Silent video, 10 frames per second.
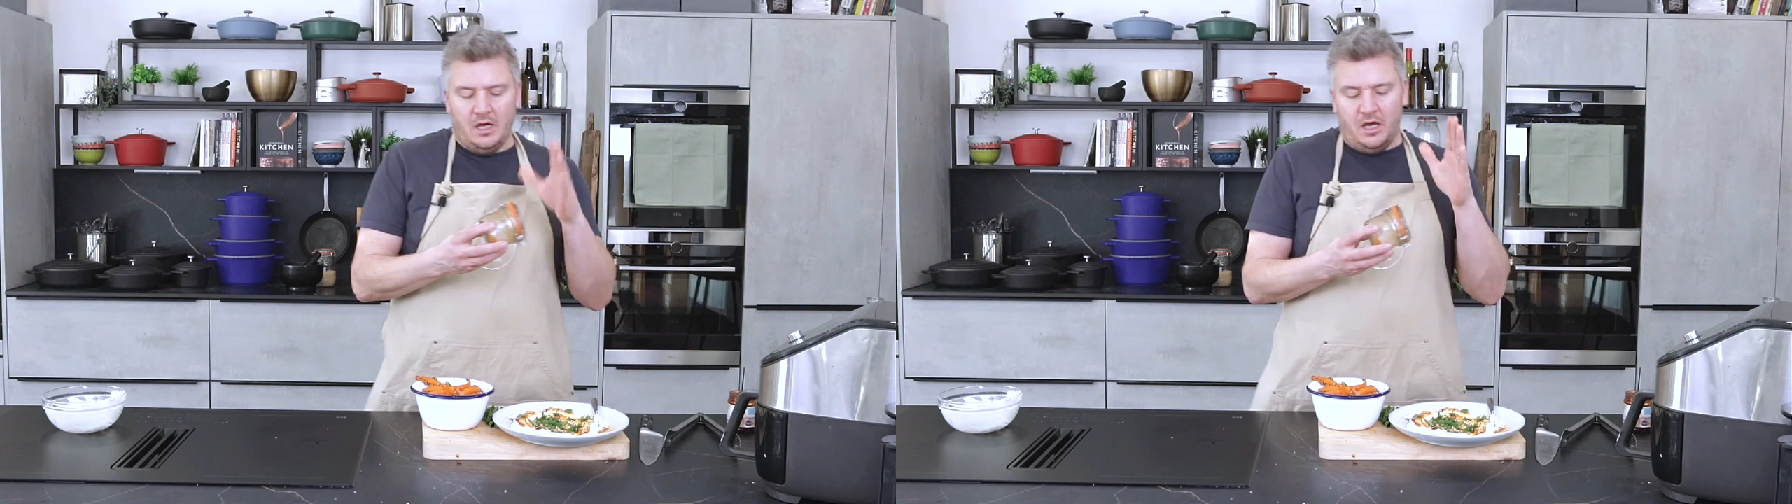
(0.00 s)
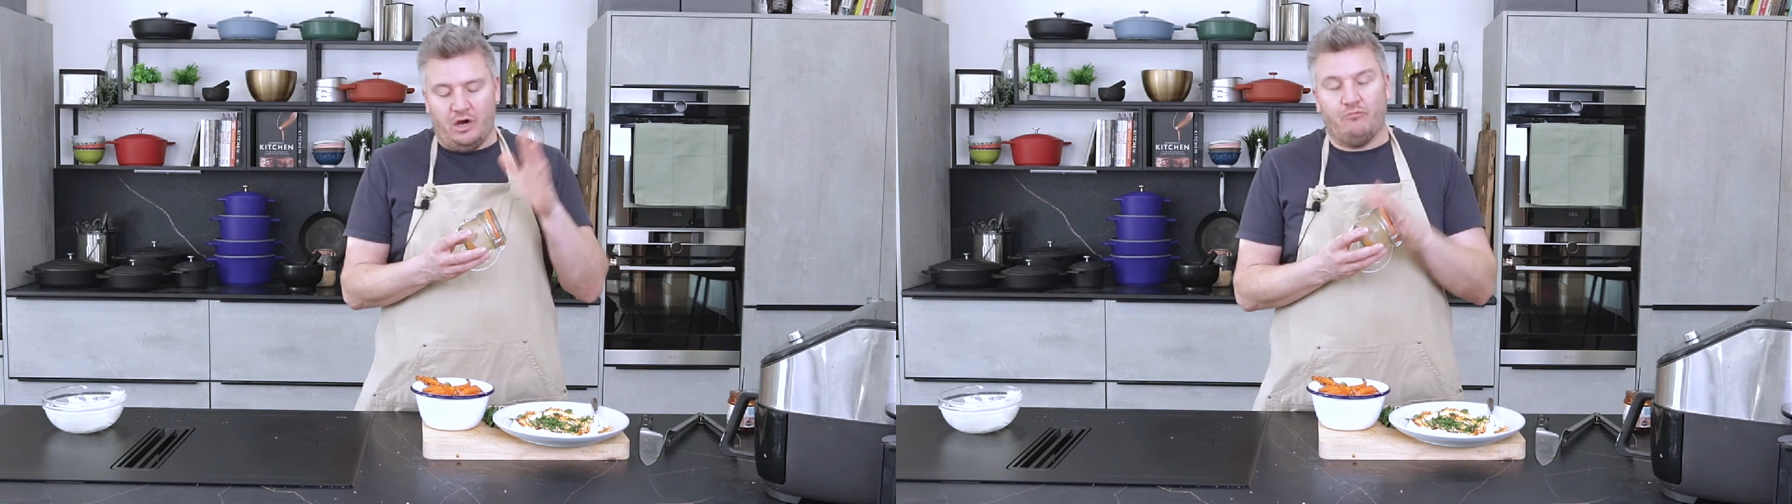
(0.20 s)

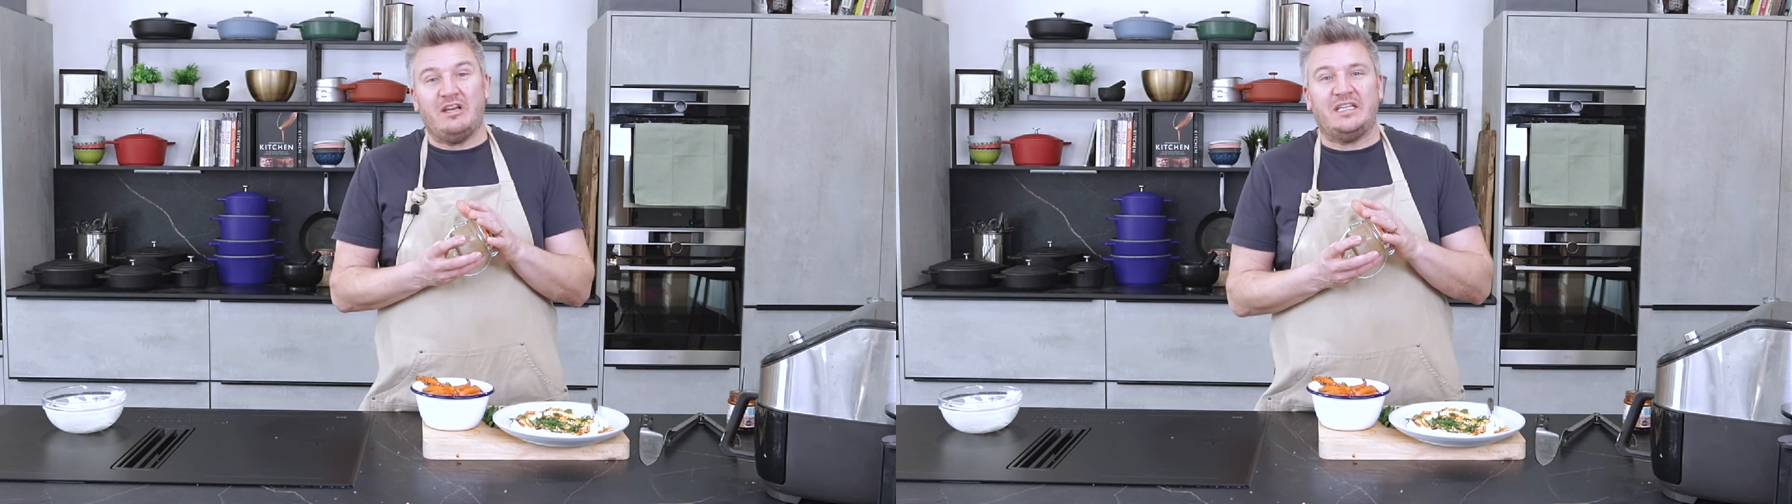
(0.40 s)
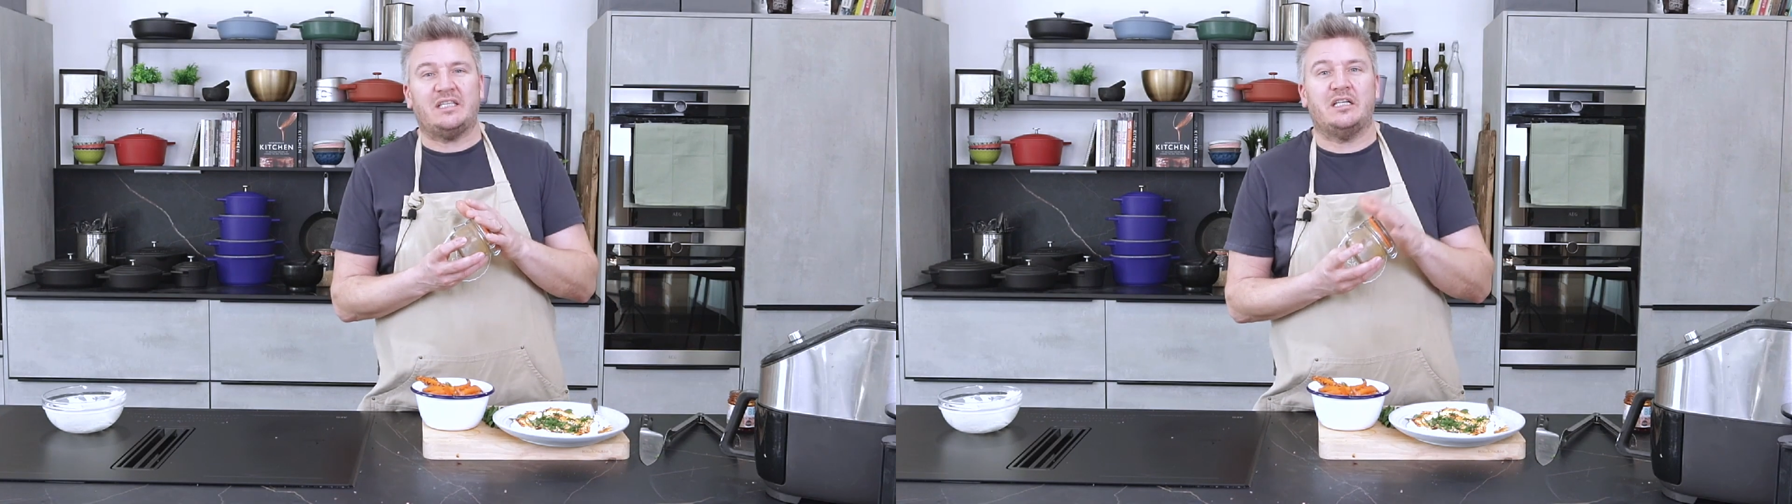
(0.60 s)

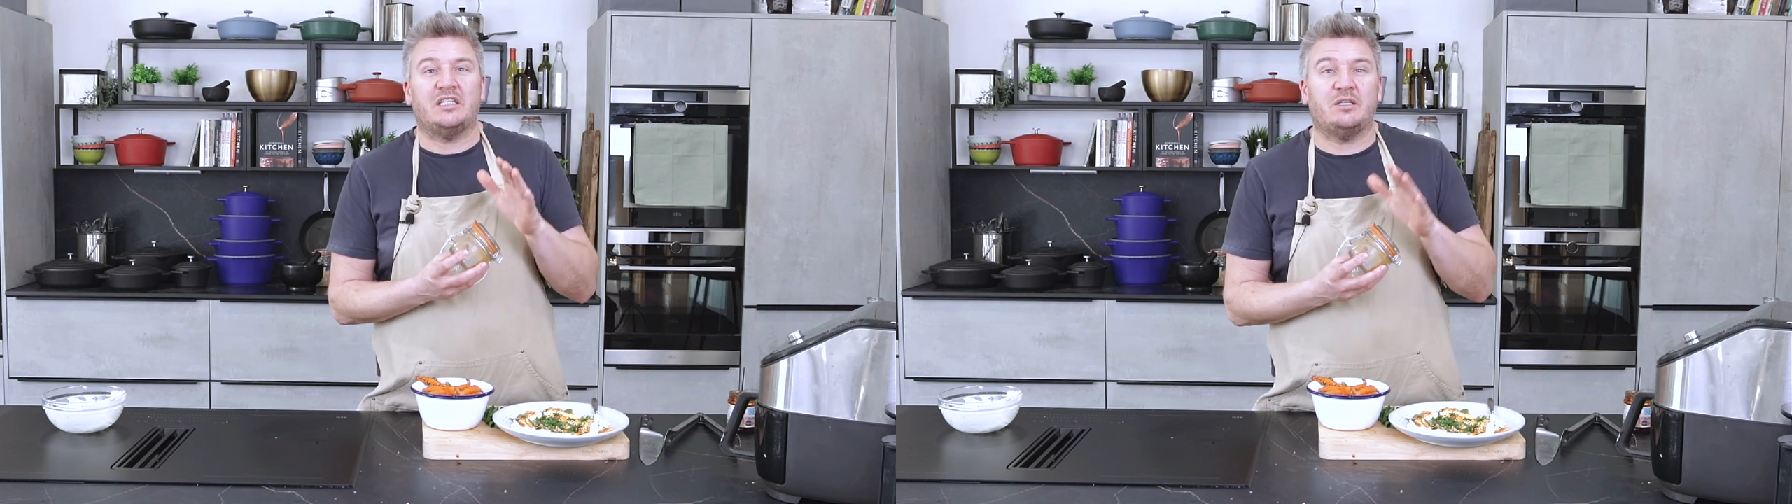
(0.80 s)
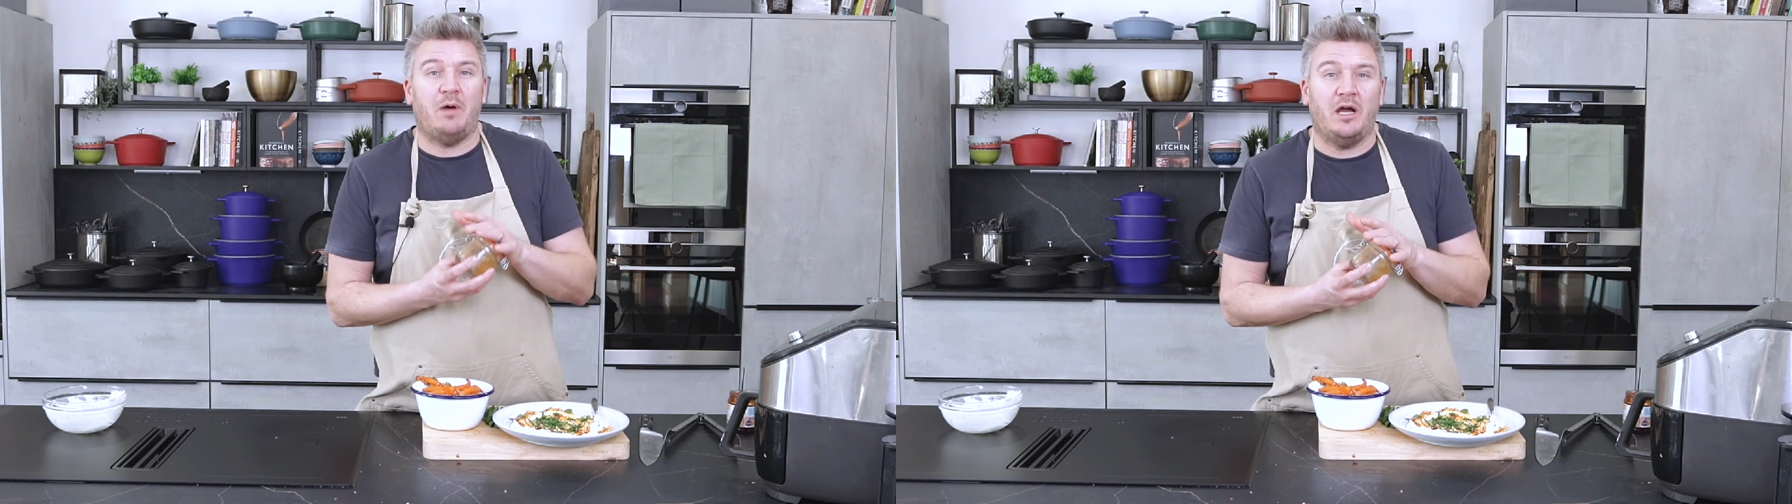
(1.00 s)
harissa
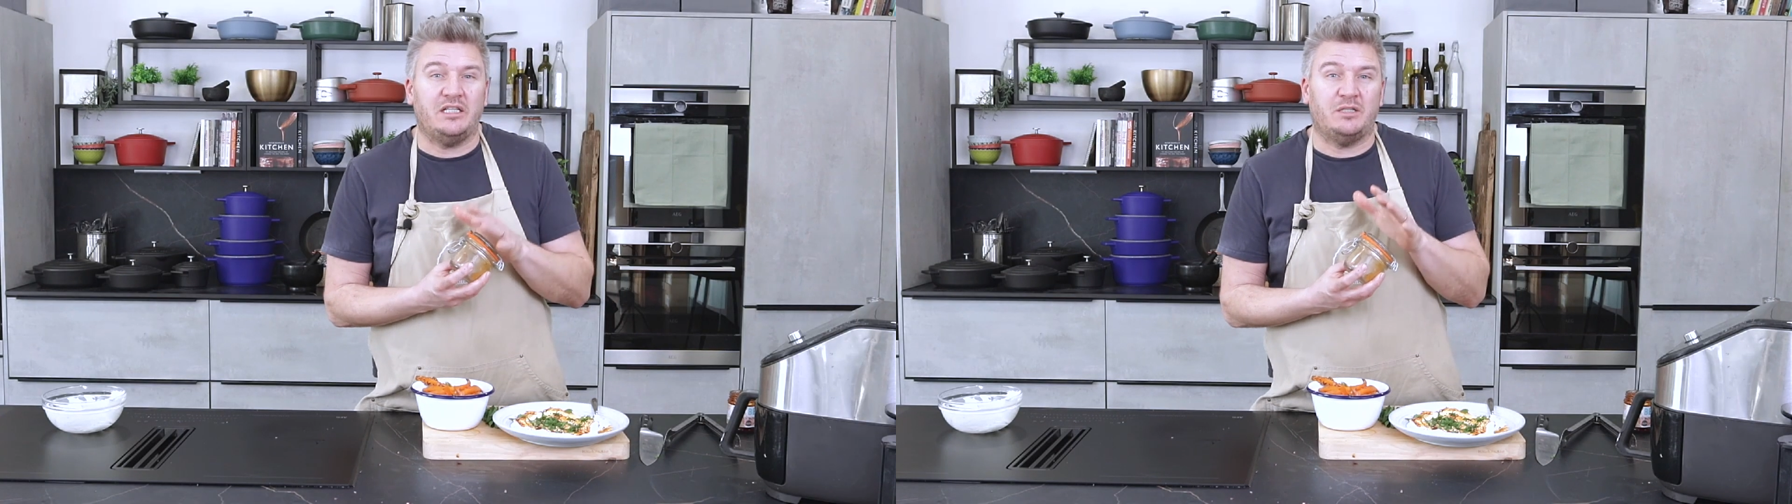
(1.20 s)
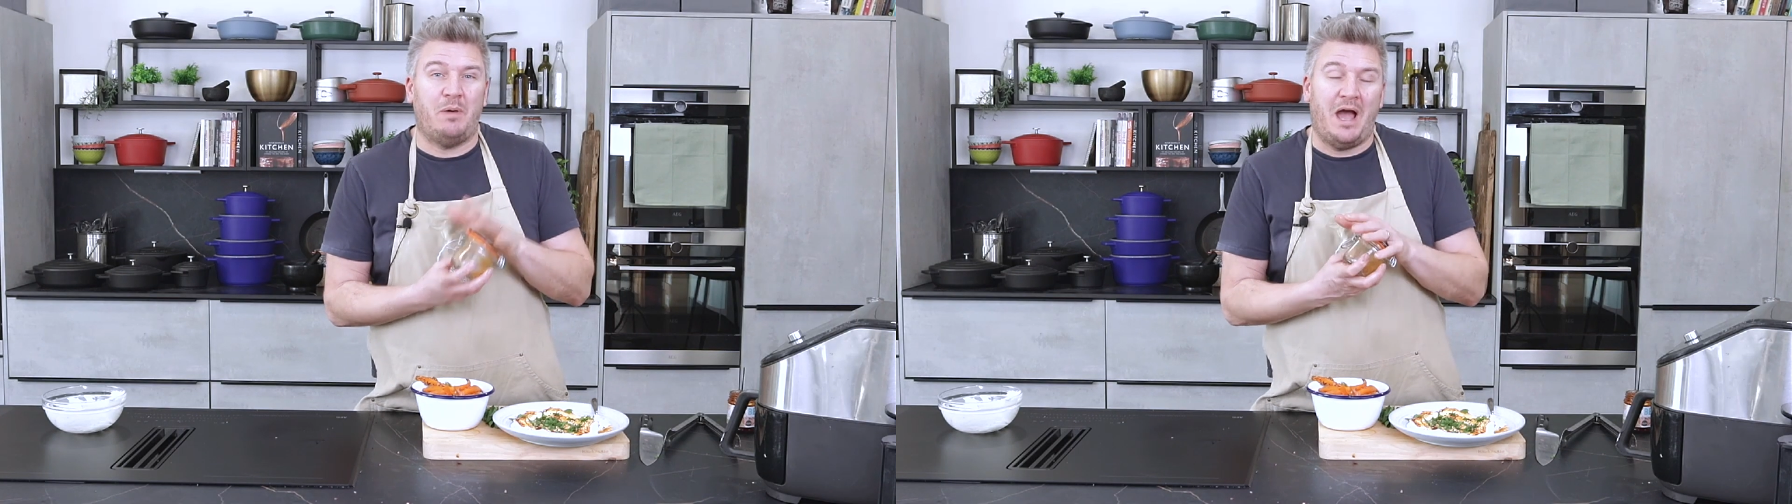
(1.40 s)

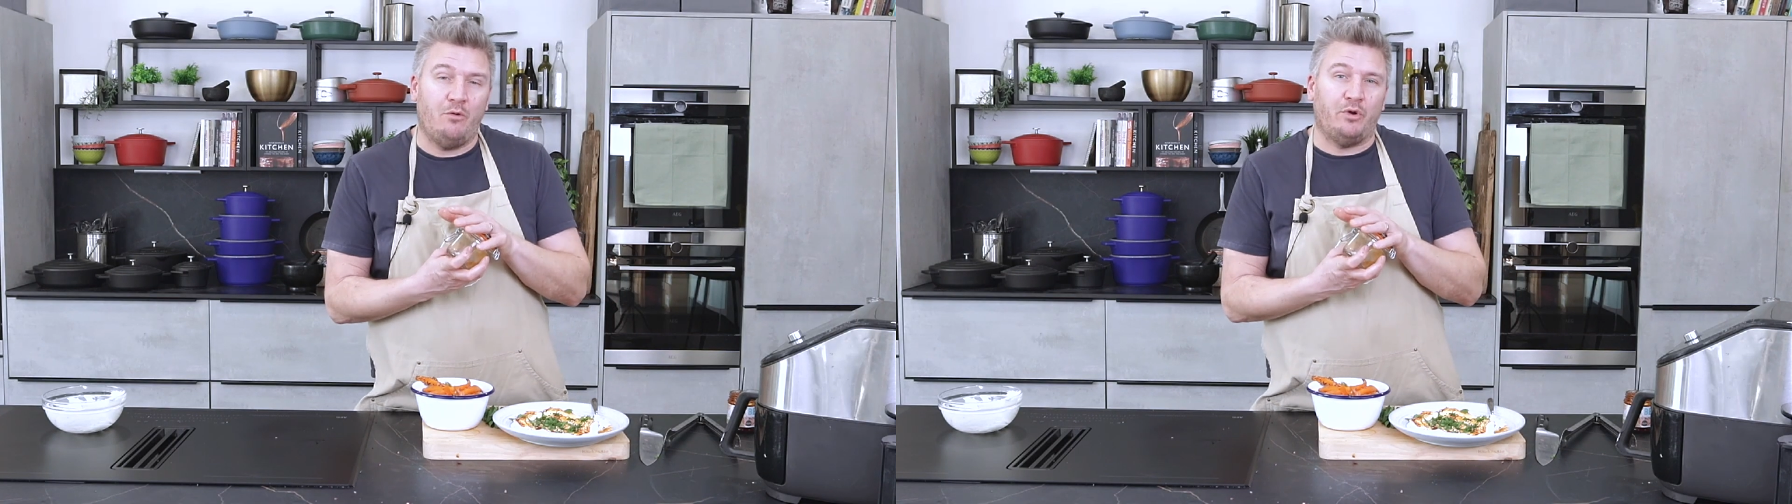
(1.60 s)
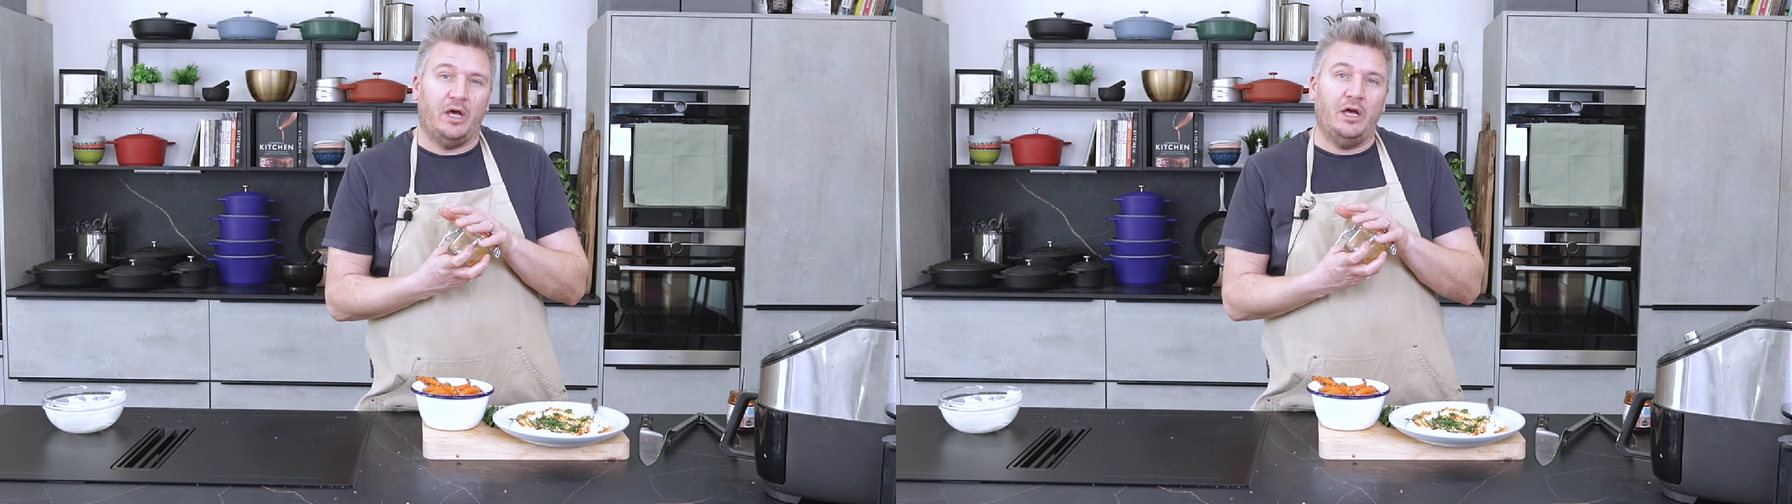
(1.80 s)
spice
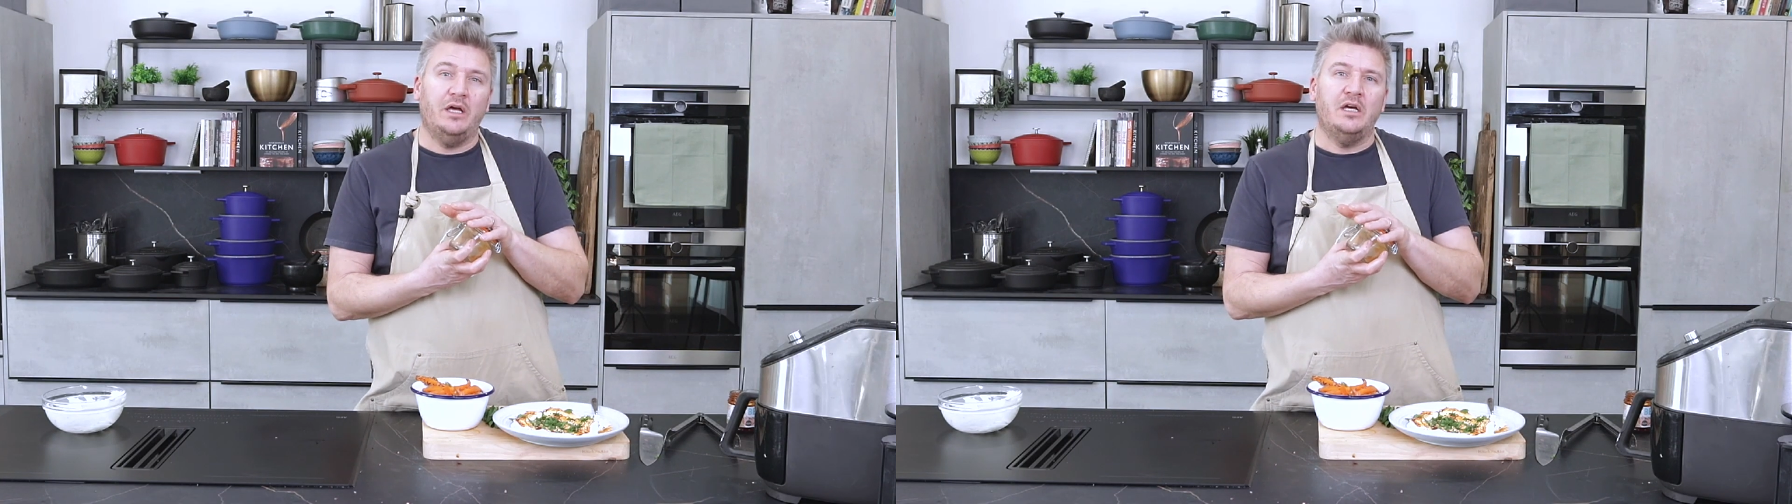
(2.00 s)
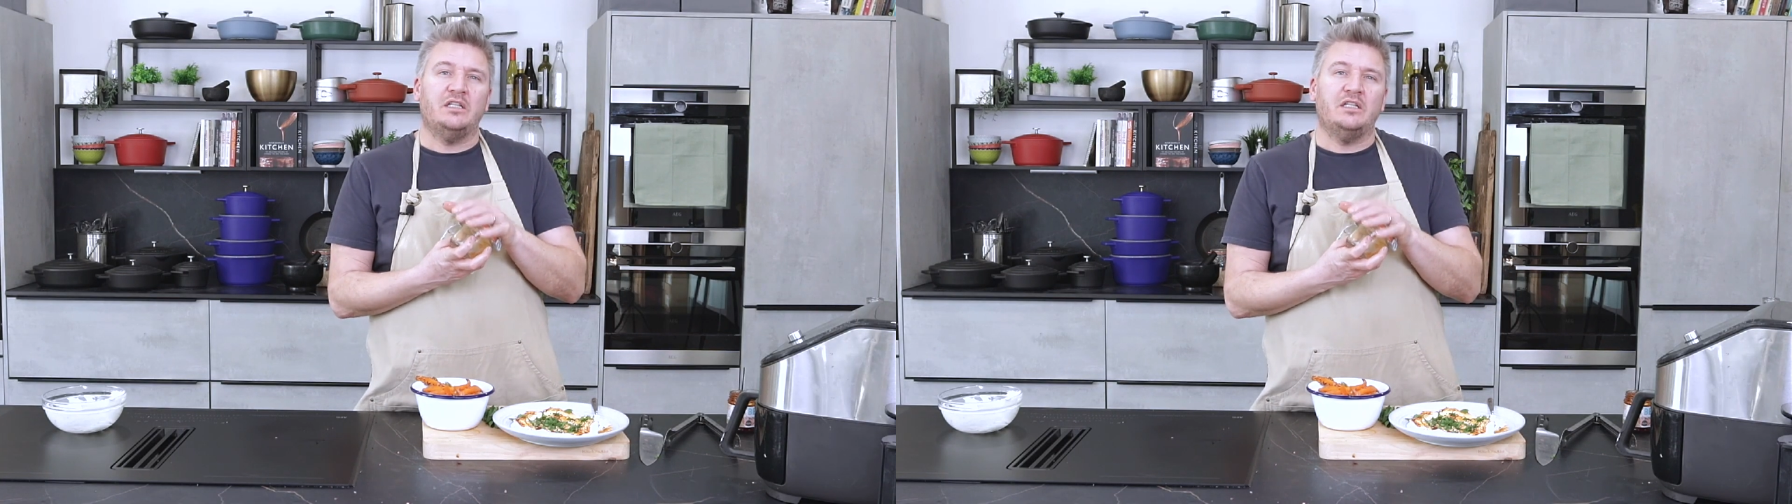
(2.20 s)
powder